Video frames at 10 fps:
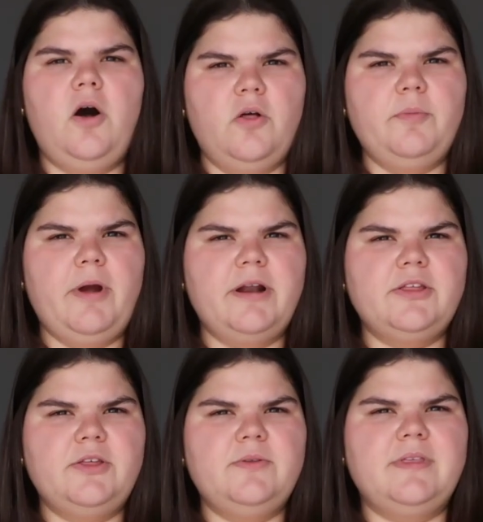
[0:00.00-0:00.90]
All the
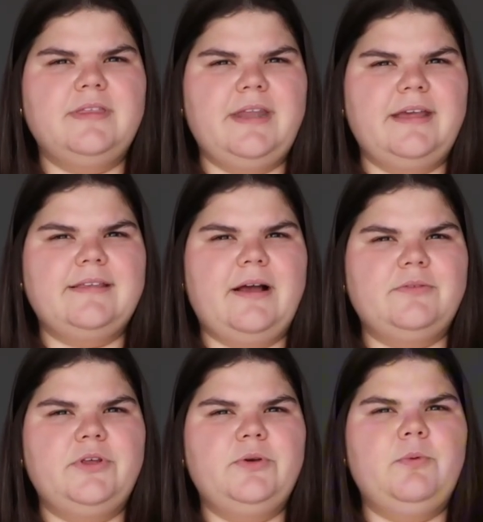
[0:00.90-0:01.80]
products used in today's
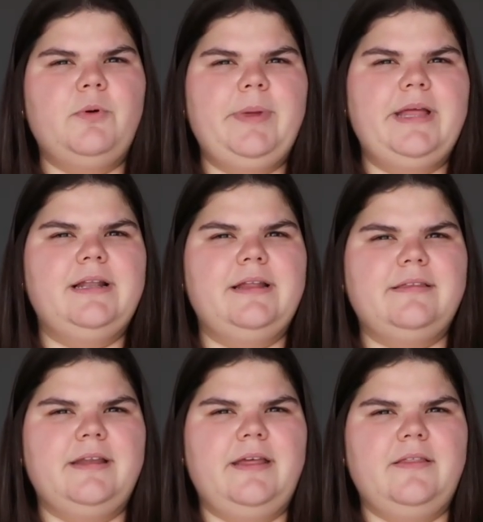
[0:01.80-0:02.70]
how-to will be
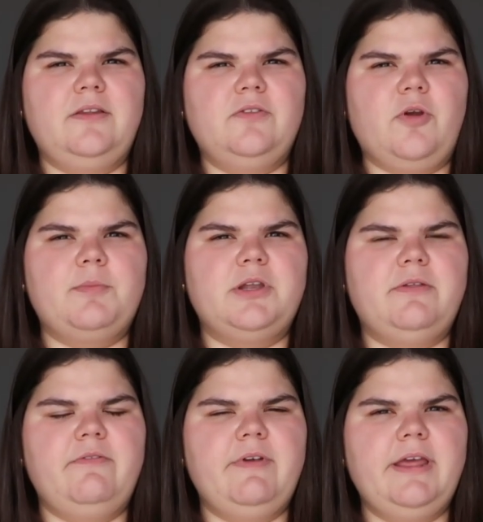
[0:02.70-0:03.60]
listed in the description
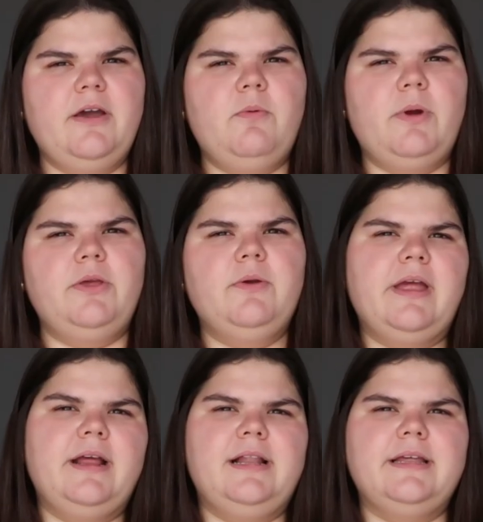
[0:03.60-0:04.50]
of the video, where you
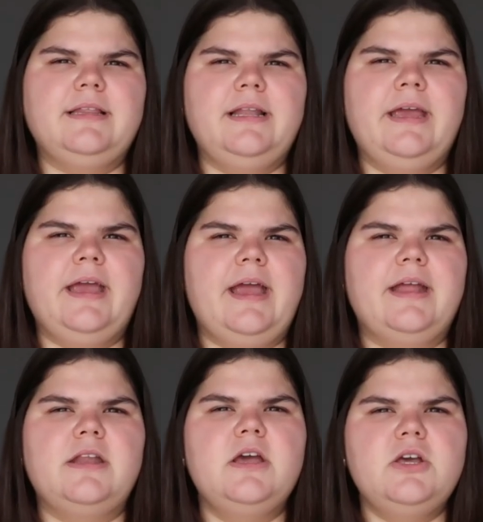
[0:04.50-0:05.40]
can click the link
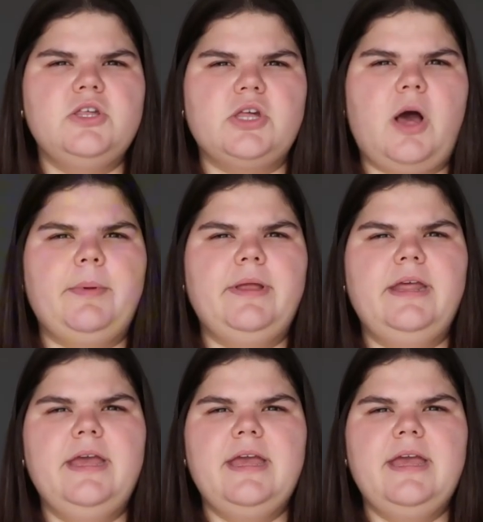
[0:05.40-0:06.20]
and shop it.